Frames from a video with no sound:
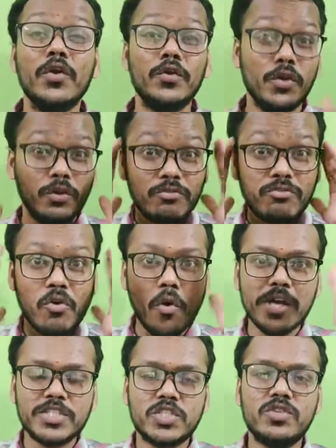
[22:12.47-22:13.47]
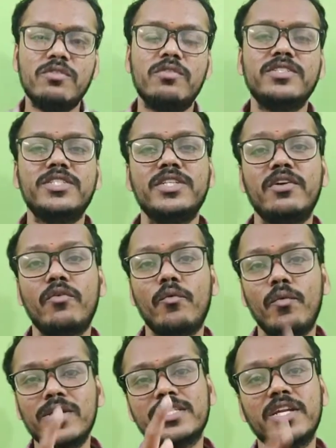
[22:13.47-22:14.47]
You have to focus towards your
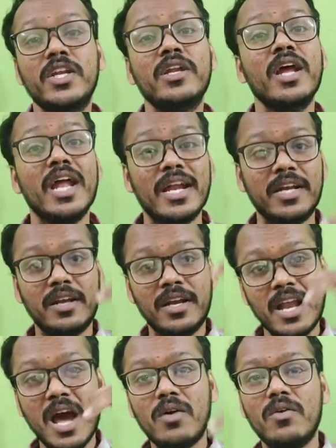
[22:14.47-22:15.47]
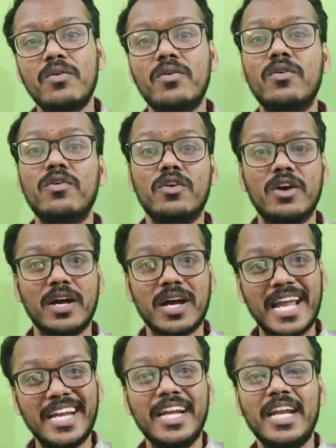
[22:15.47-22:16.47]
vision. Now
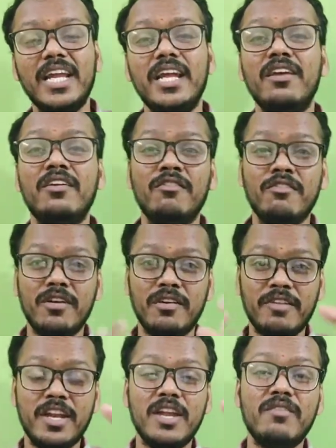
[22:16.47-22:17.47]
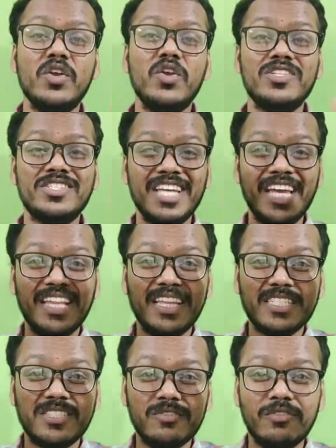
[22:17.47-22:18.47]
currently, whenever you're seeing
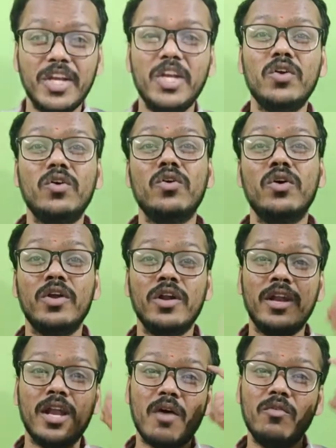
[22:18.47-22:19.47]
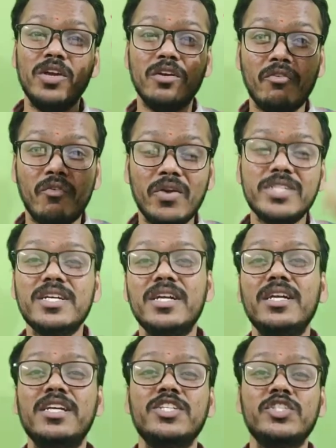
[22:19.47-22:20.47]
this video, now your
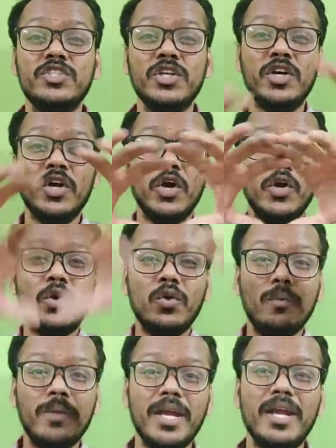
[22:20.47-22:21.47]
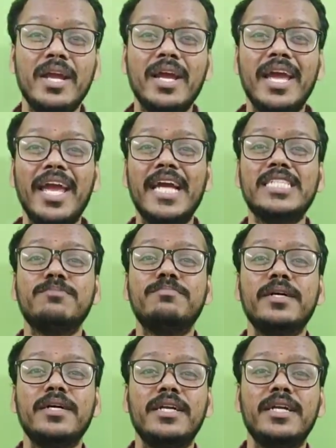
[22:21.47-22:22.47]
vision is to be
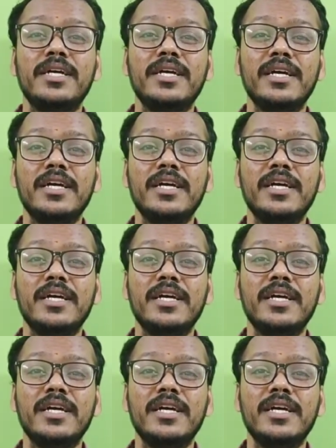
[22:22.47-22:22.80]
expert,